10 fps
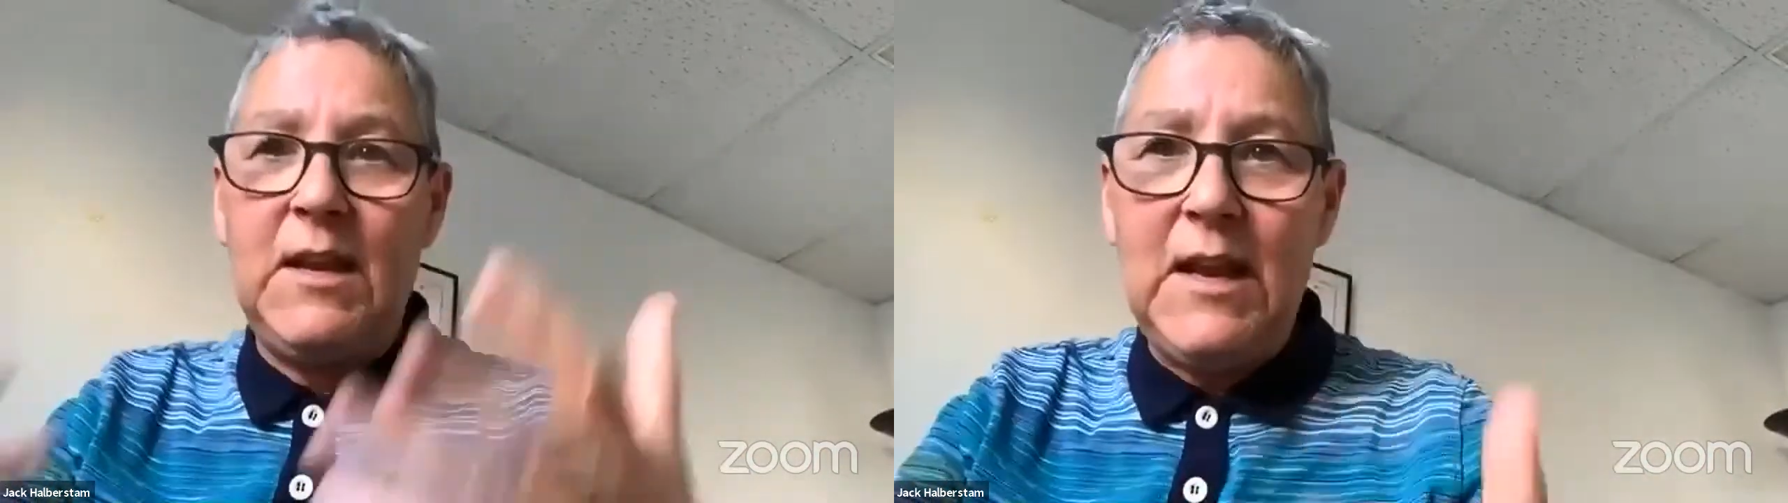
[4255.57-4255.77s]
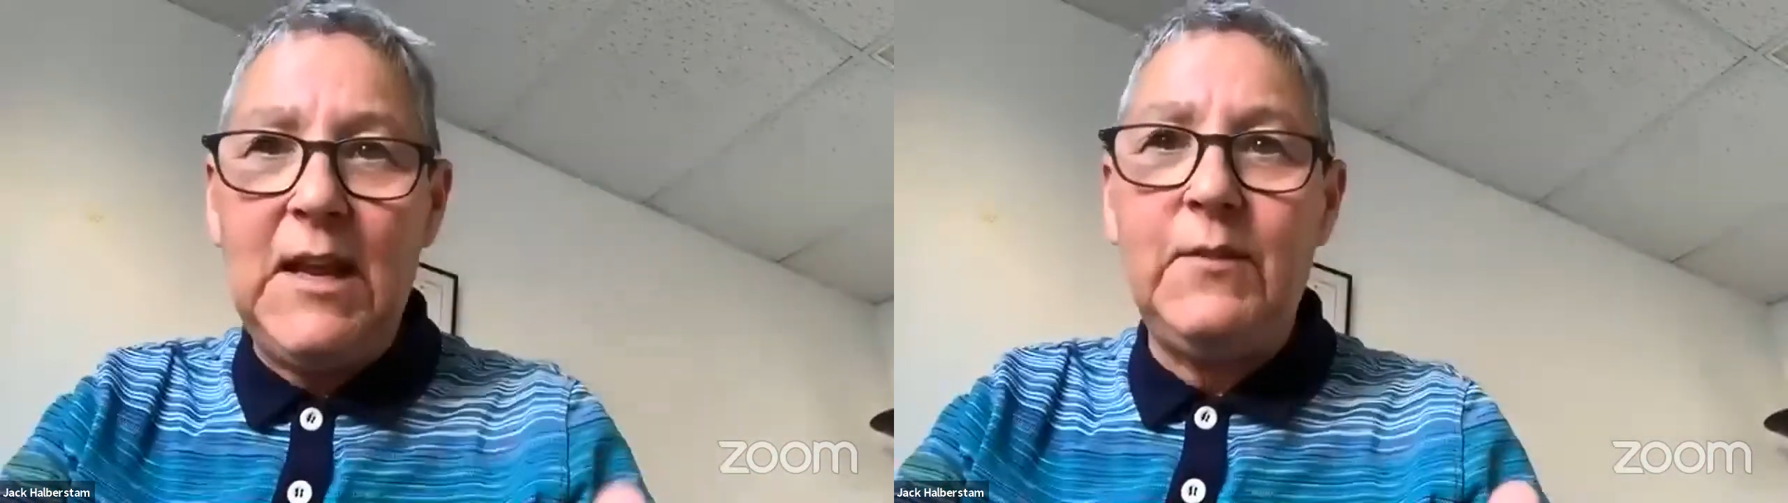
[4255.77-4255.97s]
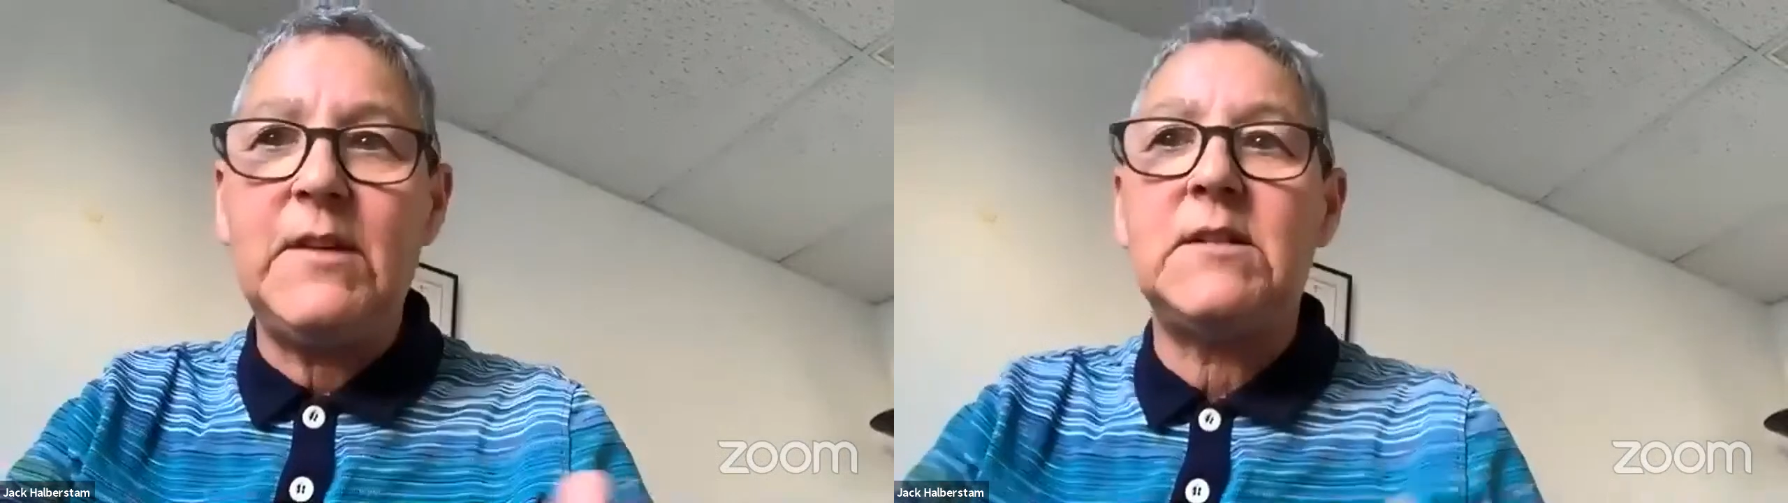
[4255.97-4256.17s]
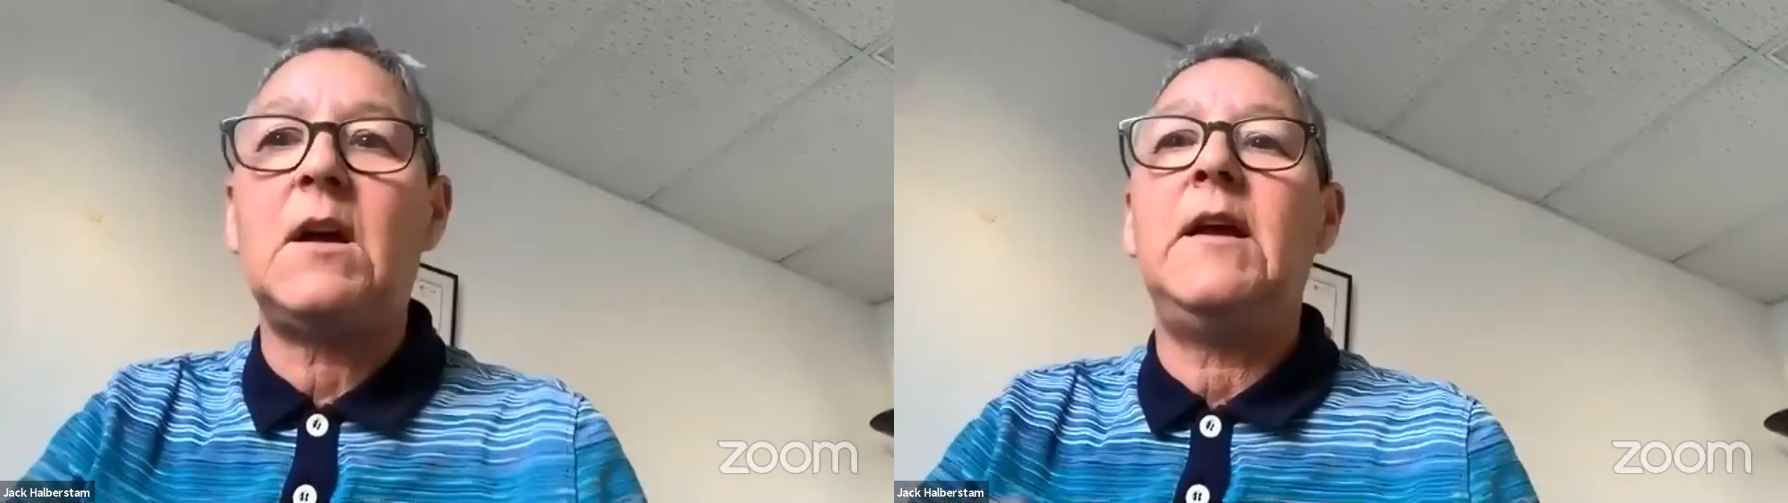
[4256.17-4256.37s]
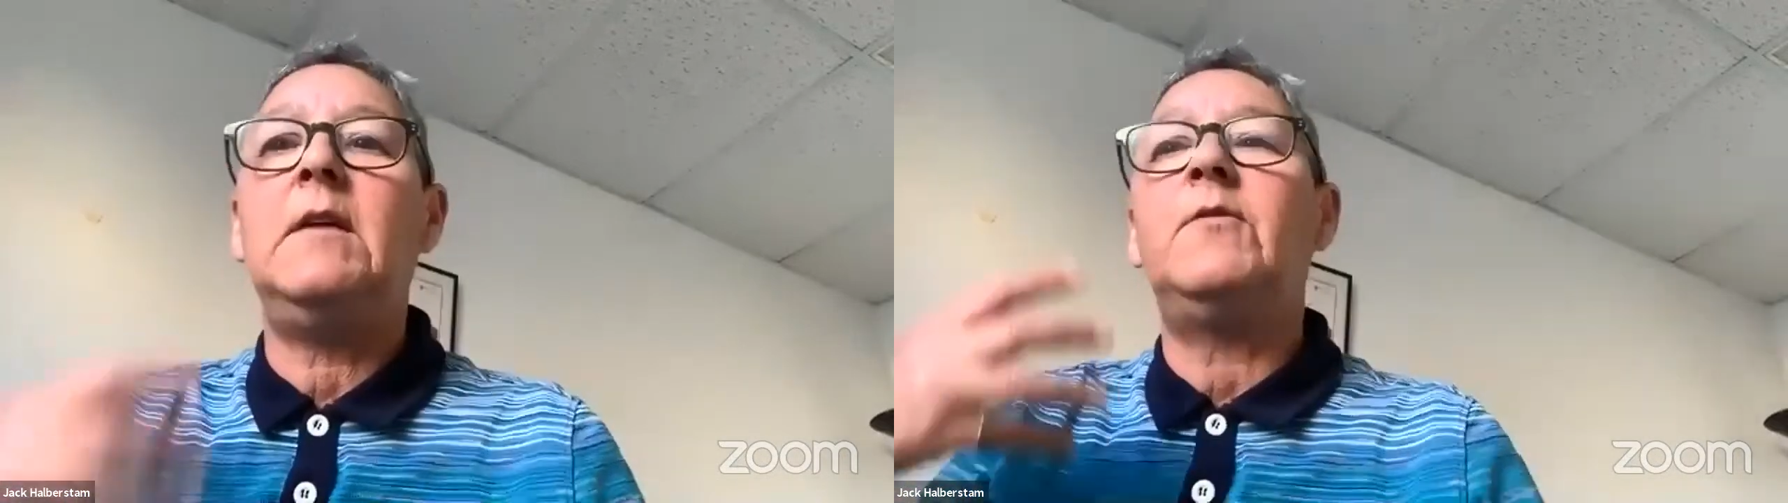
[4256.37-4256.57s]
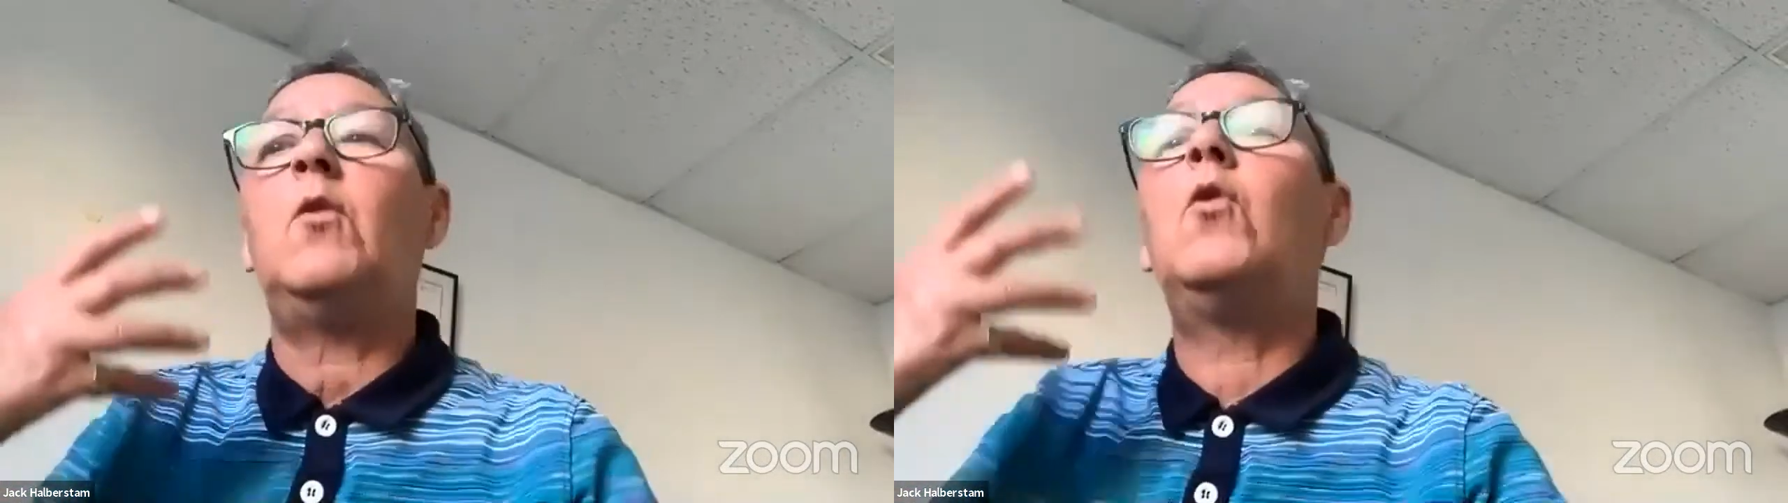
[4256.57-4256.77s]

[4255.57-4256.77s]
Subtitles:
need this kind of